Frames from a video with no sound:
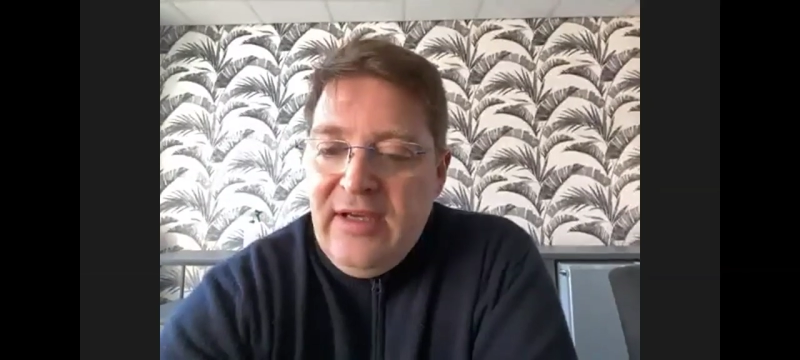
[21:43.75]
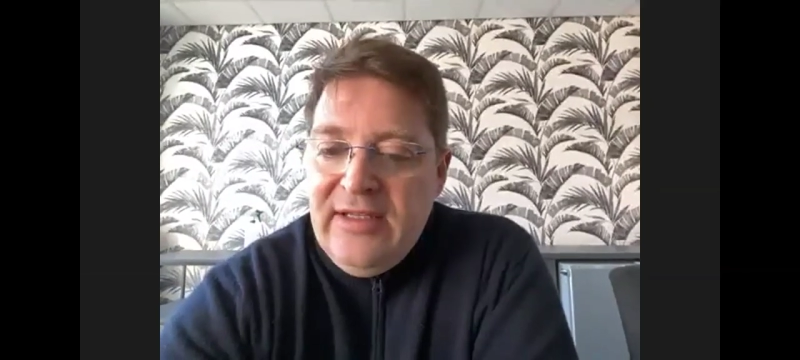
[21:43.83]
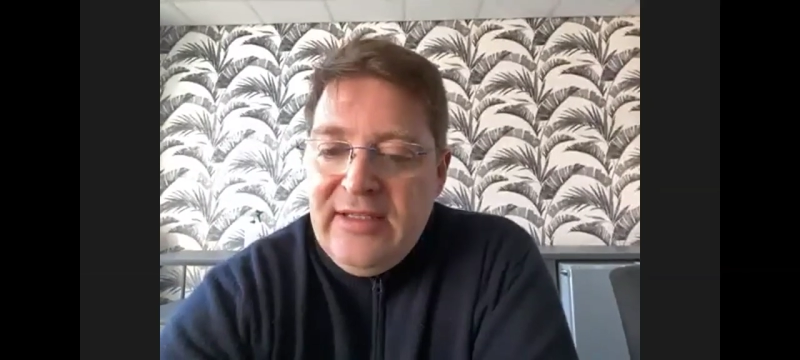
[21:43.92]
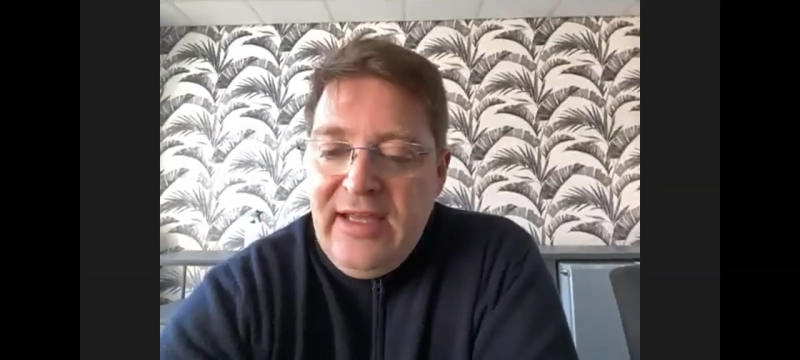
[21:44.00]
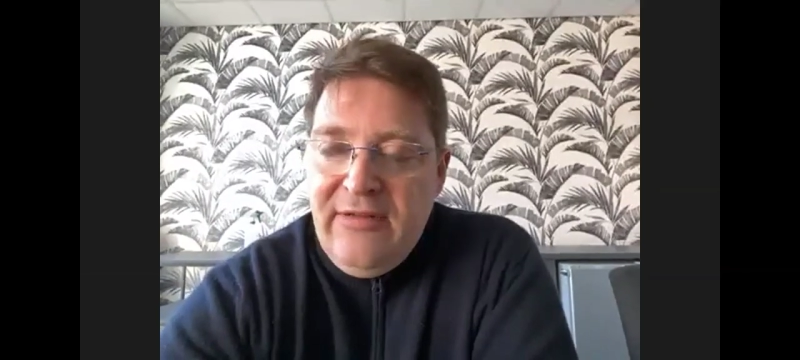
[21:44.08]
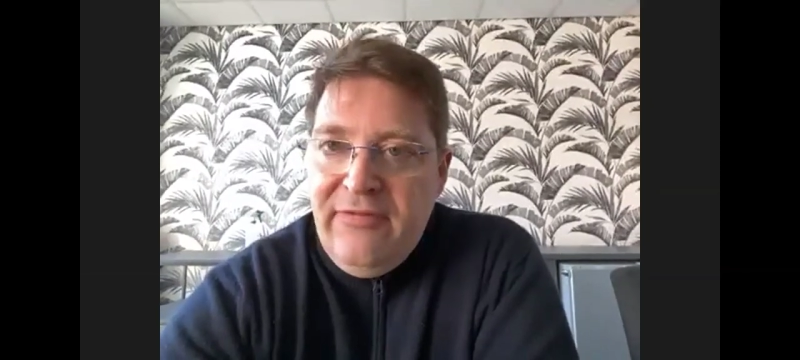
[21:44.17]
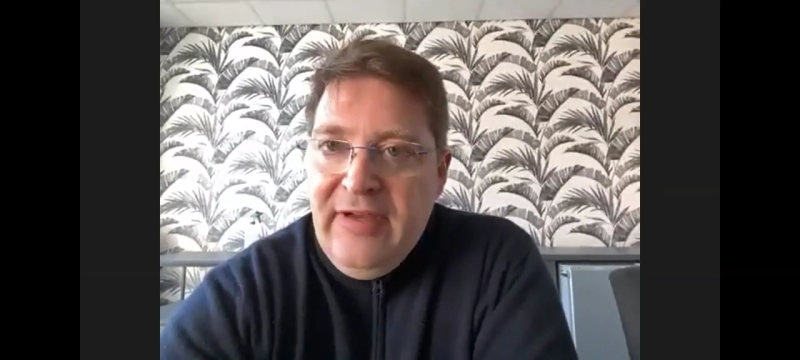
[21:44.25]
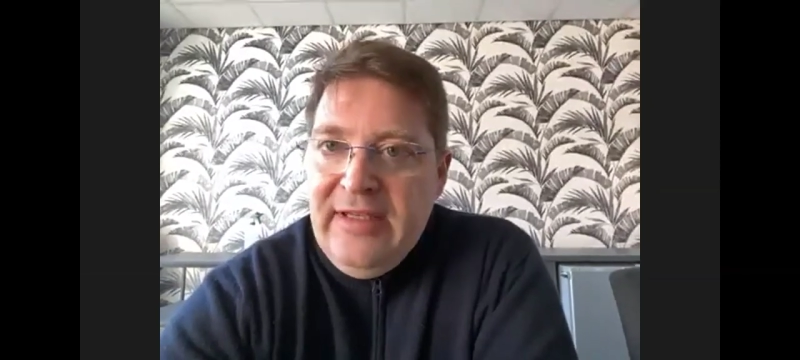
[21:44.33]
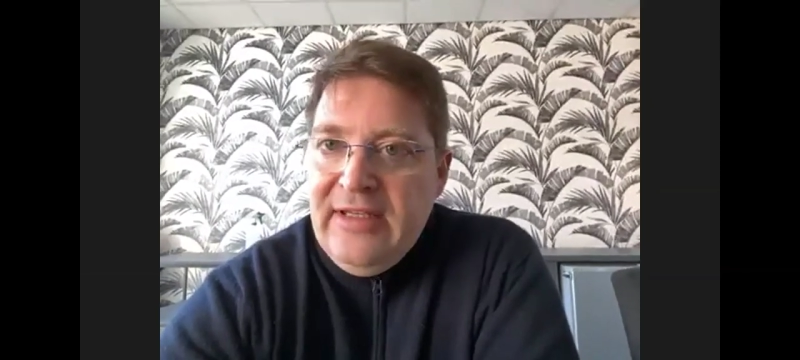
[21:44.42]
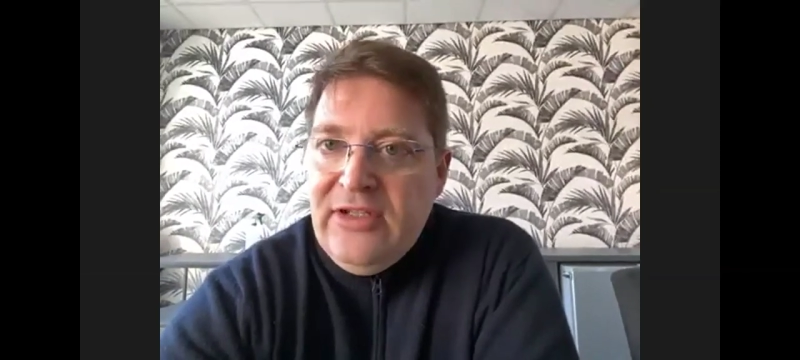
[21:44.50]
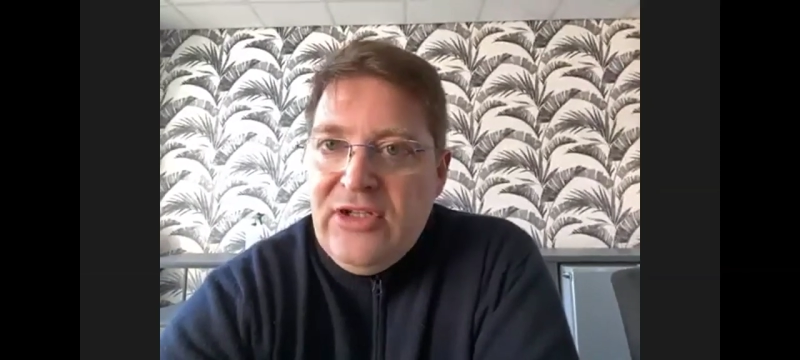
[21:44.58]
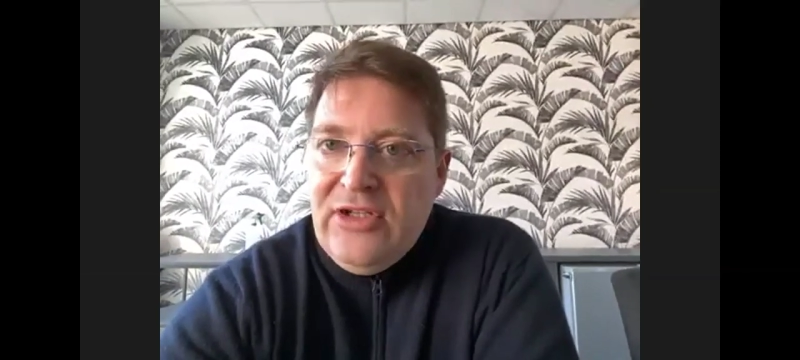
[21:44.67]
is that a
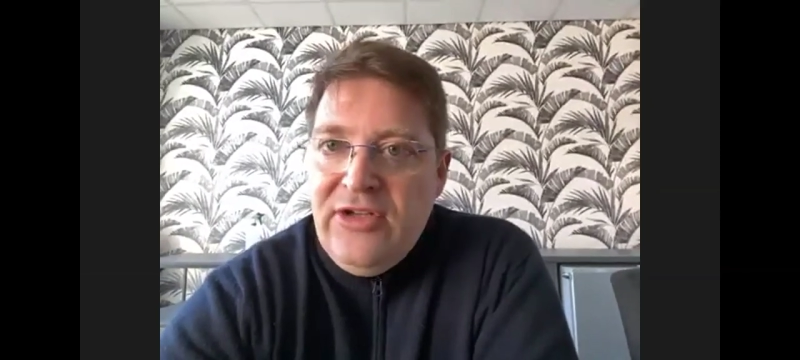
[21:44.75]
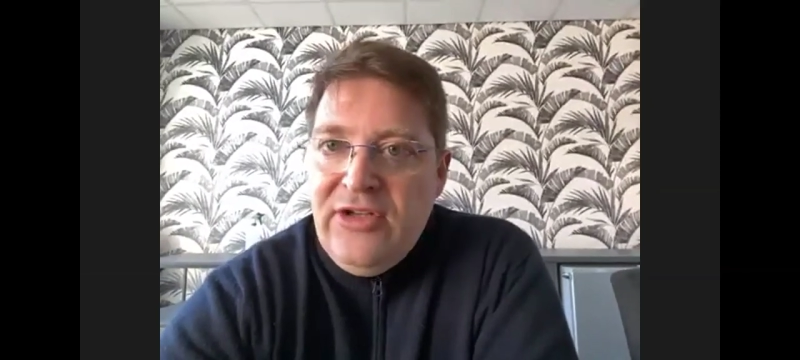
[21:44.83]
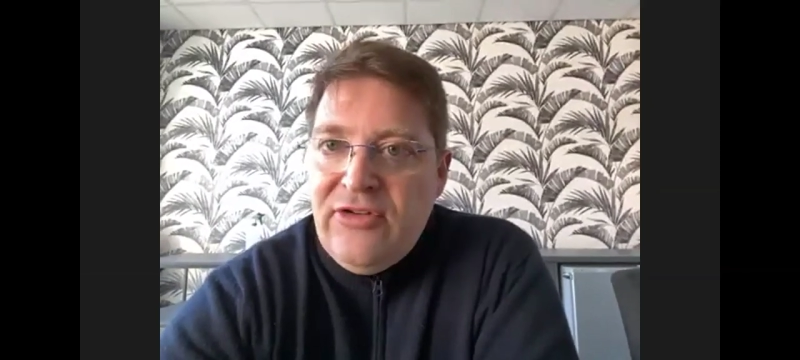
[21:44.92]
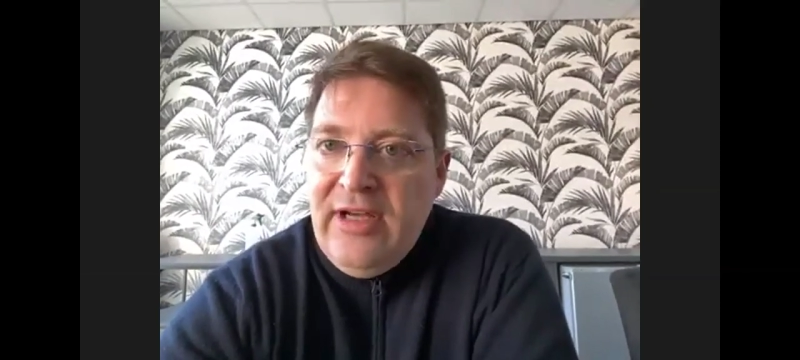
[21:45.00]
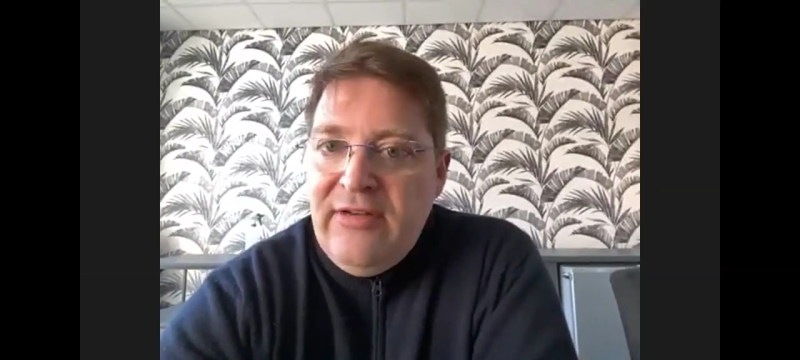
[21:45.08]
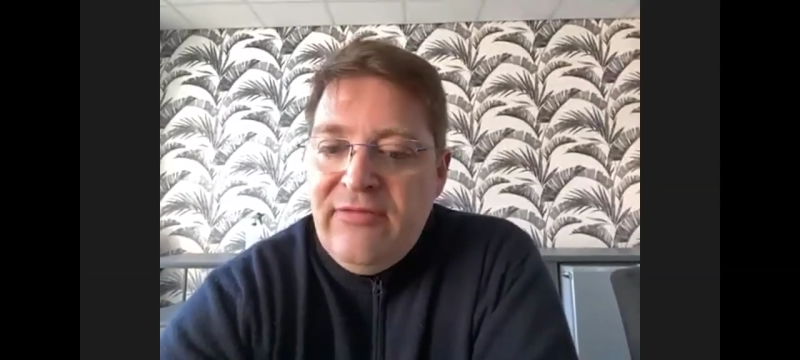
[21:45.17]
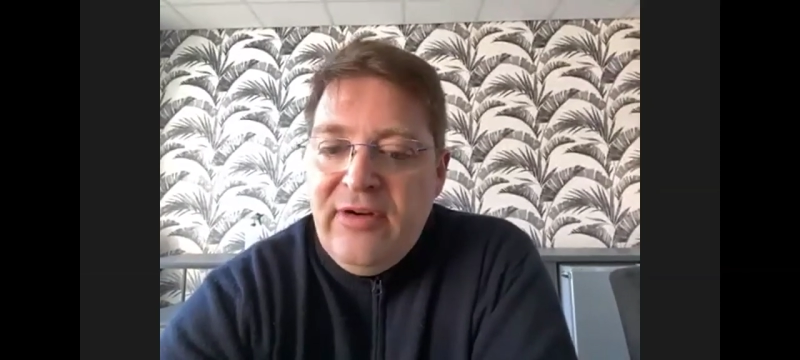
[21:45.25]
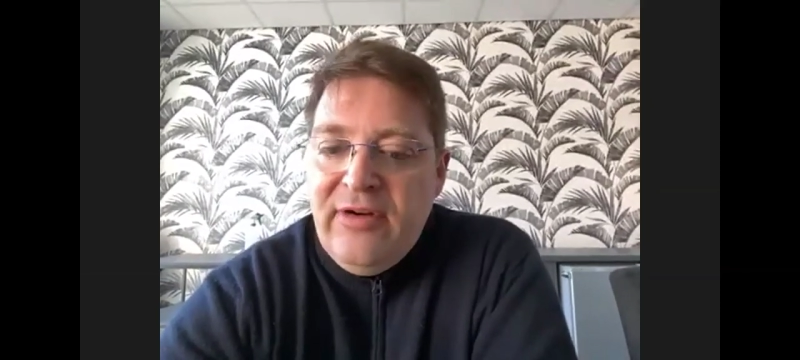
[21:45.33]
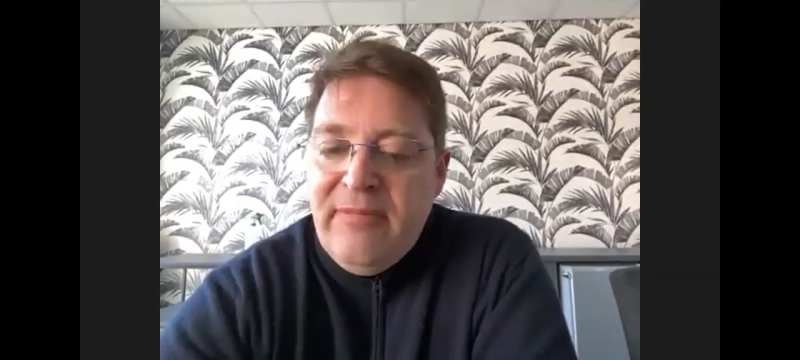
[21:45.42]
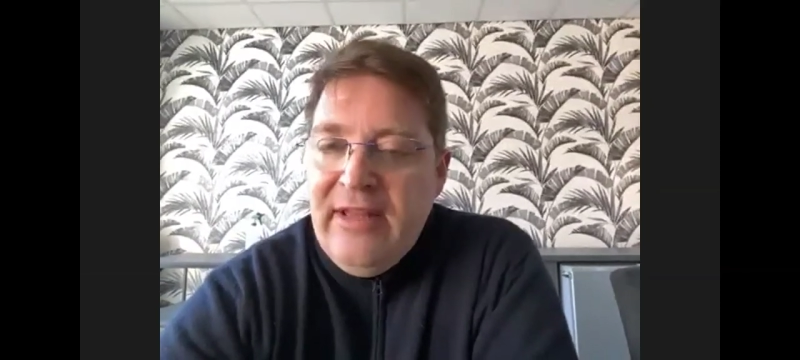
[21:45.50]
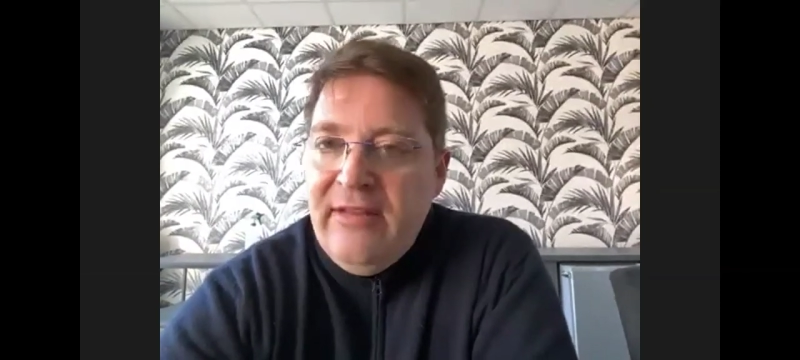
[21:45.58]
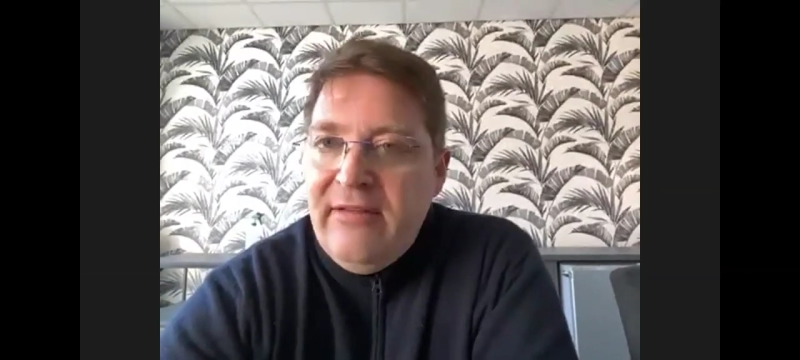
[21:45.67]
fixed exchange rate for a
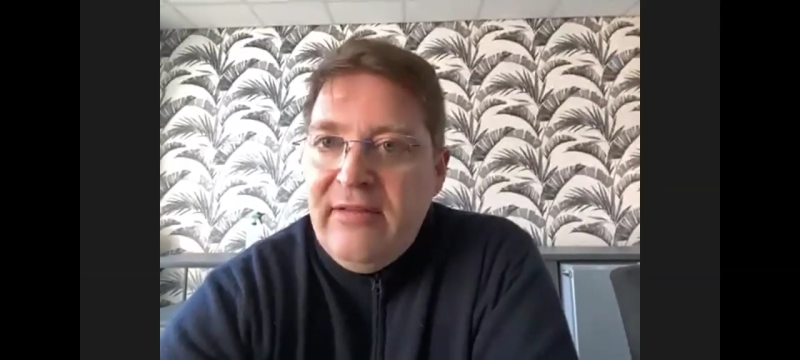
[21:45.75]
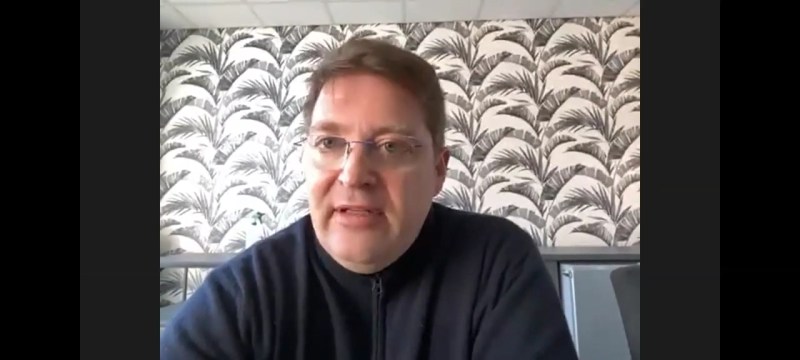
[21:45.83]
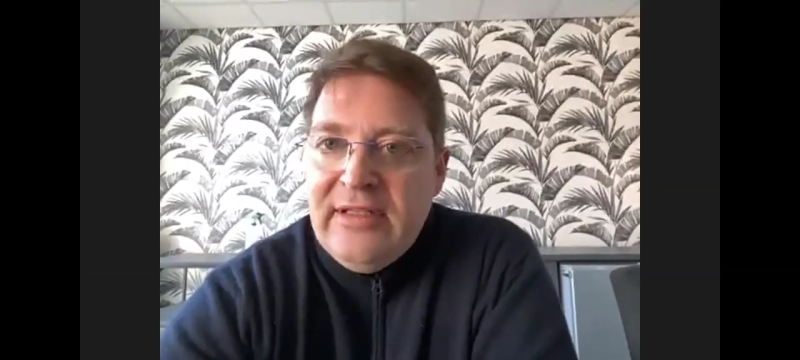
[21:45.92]
month,